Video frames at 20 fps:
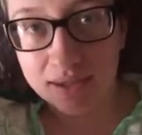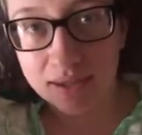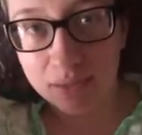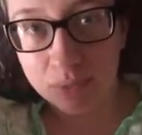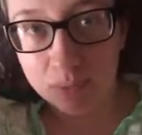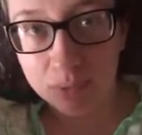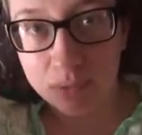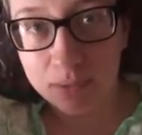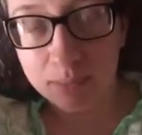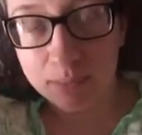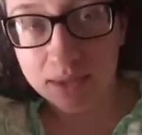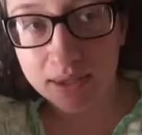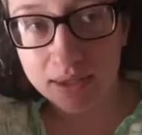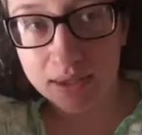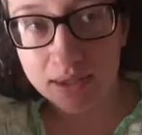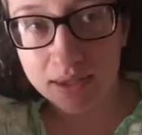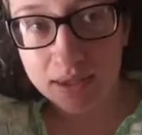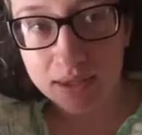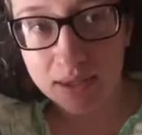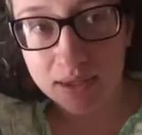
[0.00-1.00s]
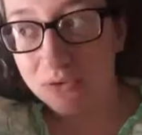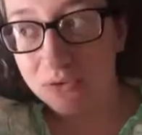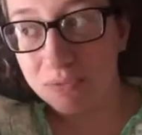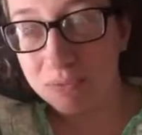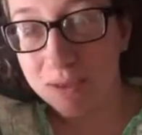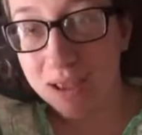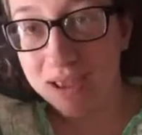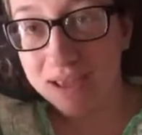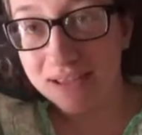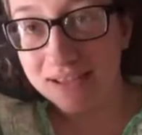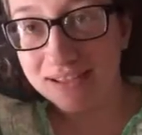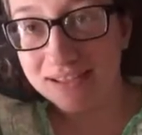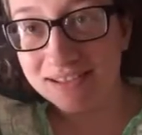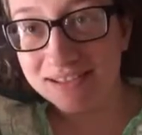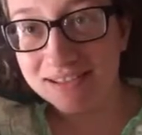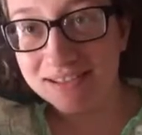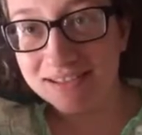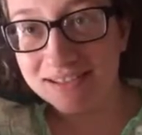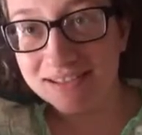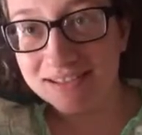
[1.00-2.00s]
It will be. Well, my
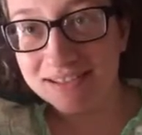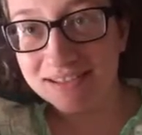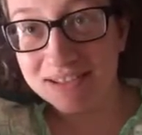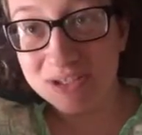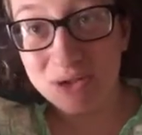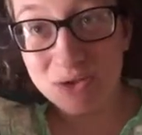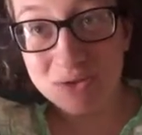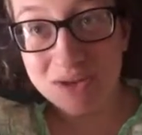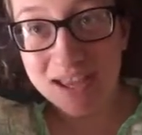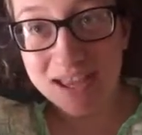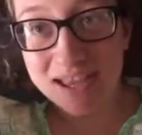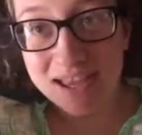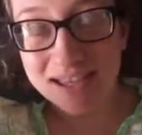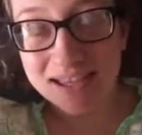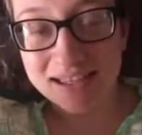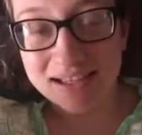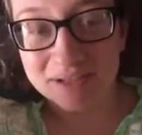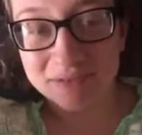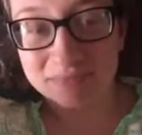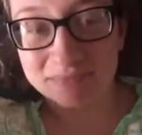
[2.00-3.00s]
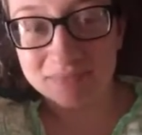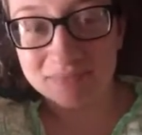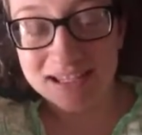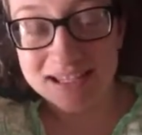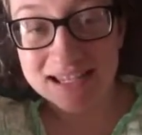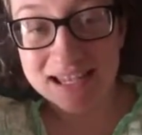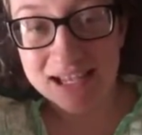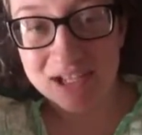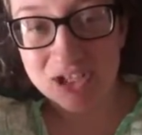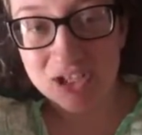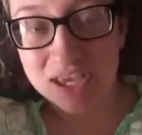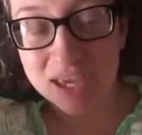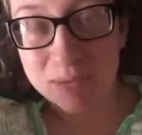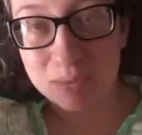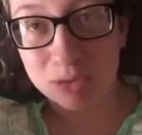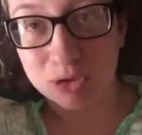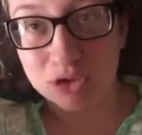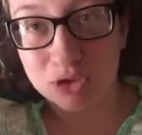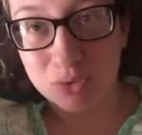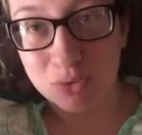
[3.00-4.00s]
due date is actually
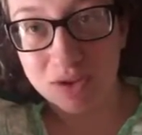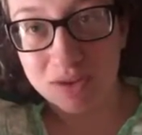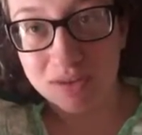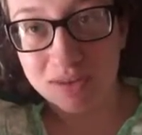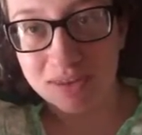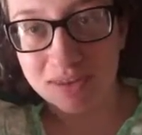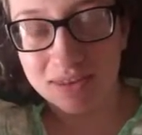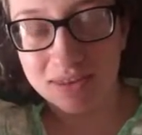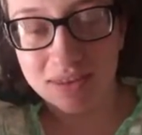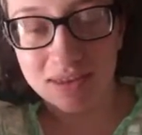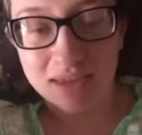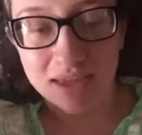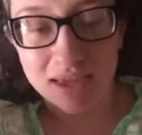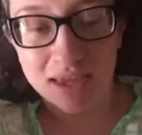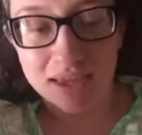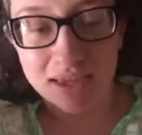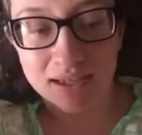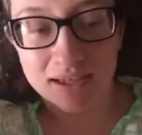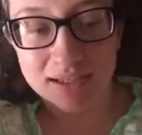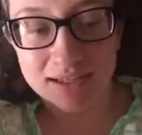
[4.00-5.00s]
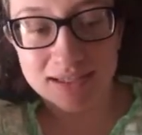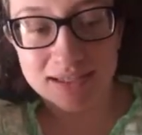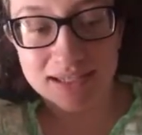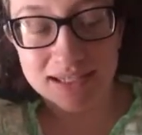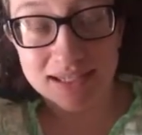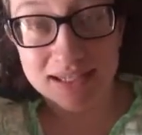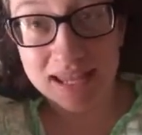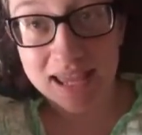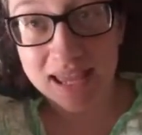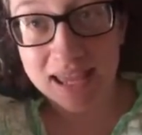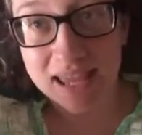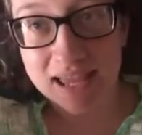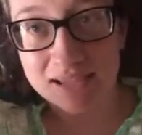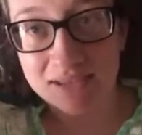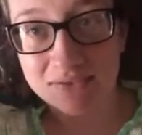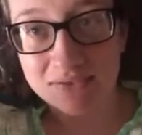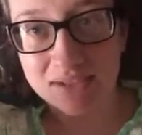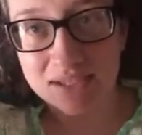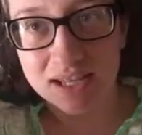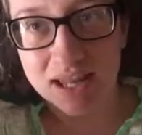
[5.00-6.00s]
April 12th, and today,
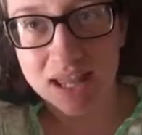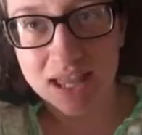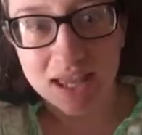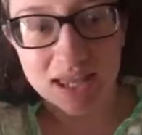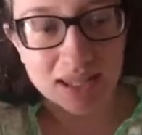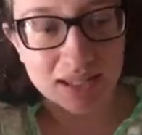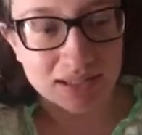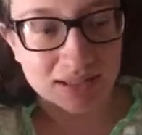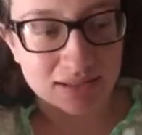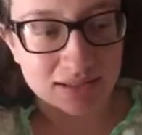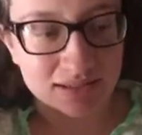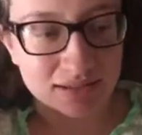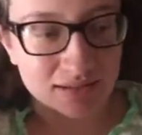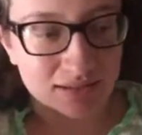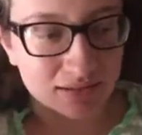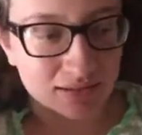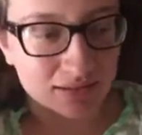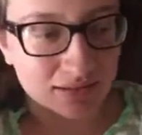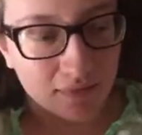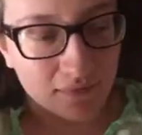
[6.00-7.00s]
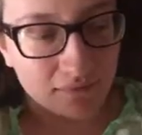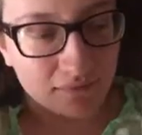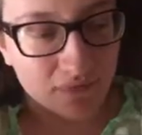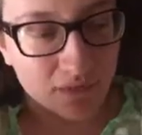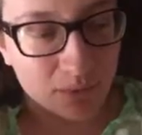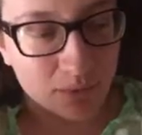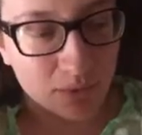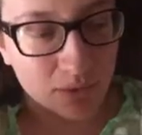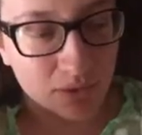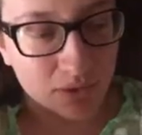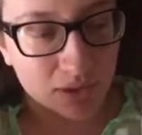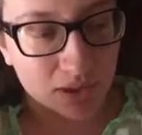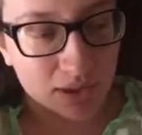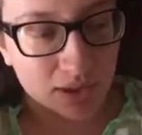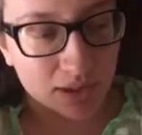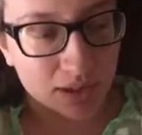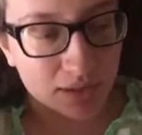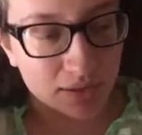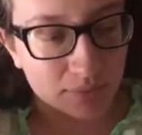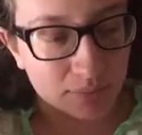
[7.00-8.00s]
as of today, it's
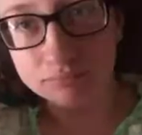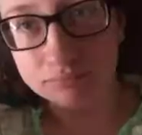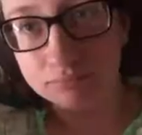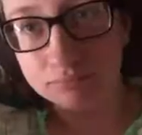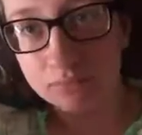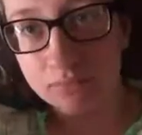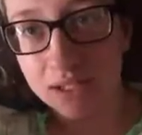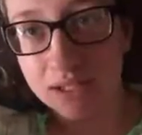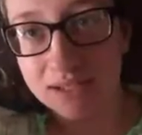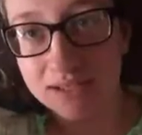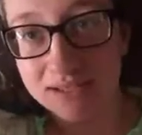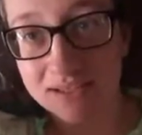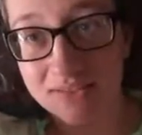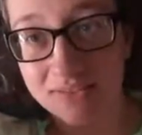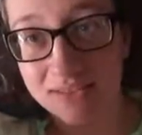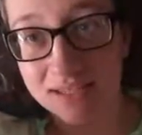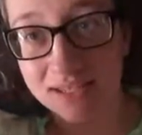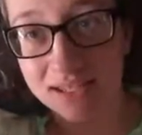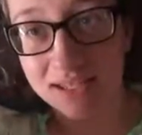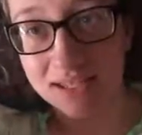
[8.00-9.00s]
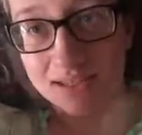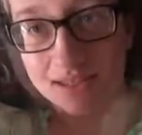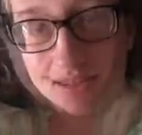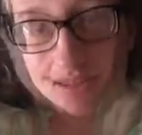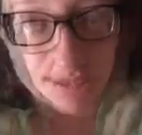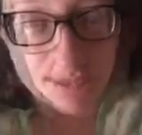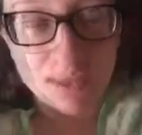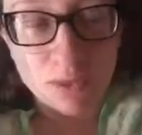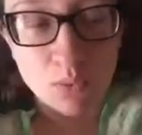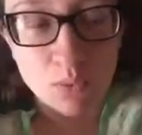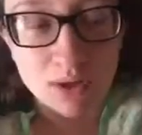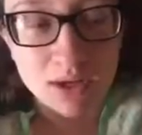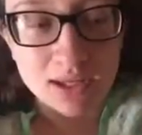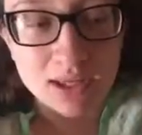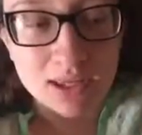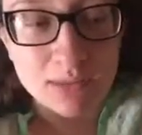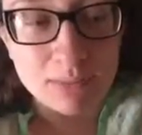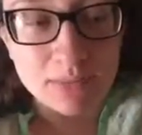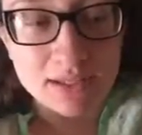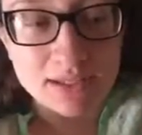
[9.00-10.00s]
February 17th. They want
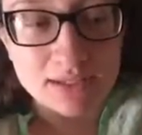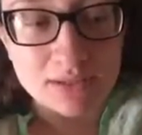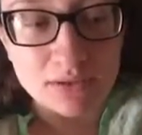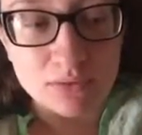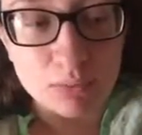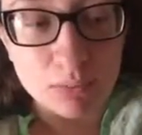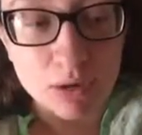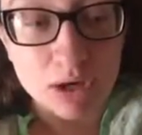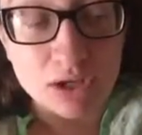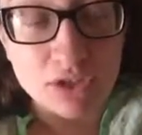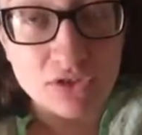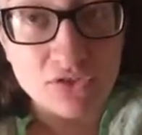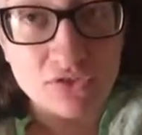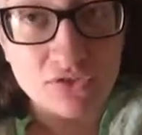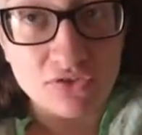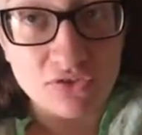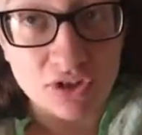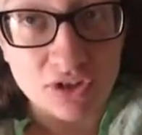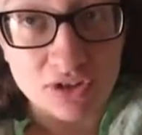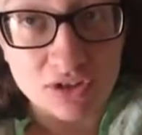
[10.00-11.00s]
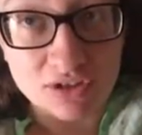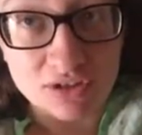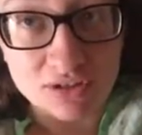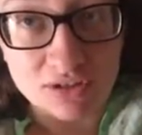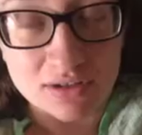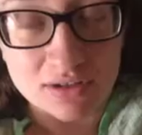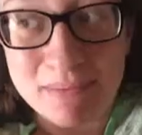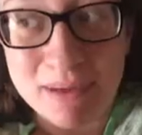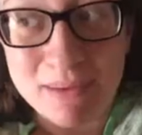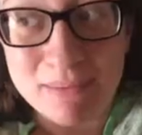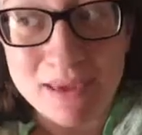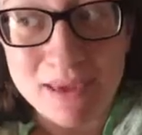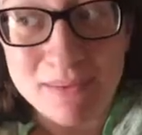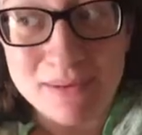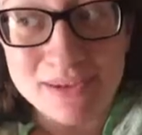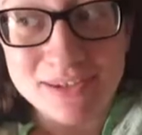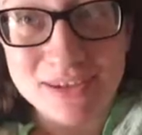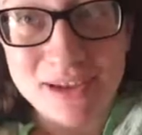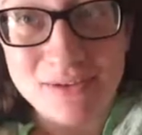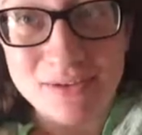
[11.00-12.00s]
to get me to March 1st. My
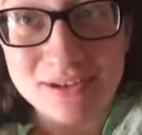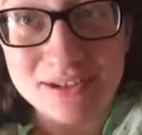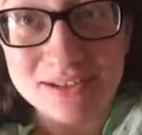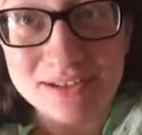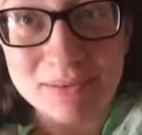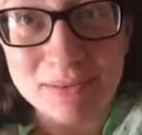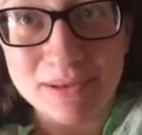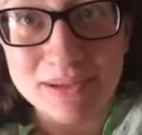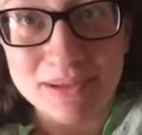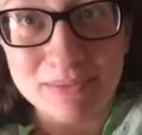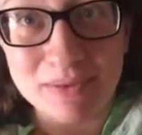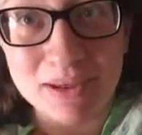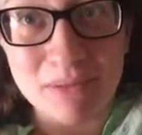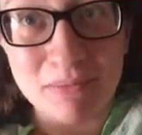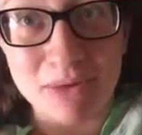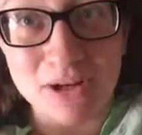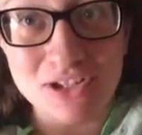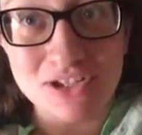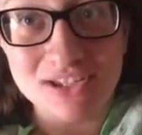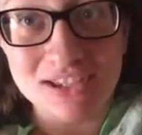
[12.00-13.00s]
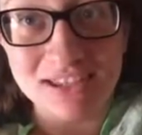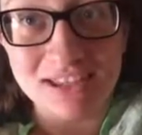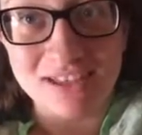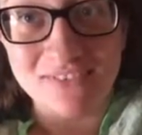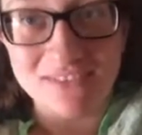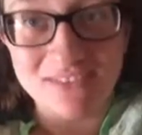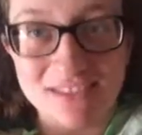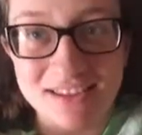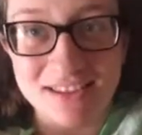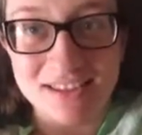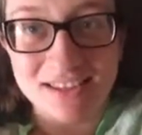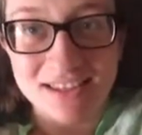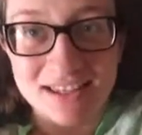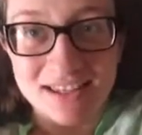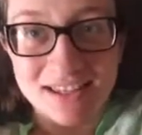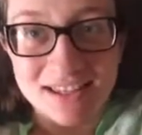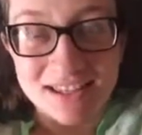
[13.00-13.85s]
baby shower is supposed to be on March 11th.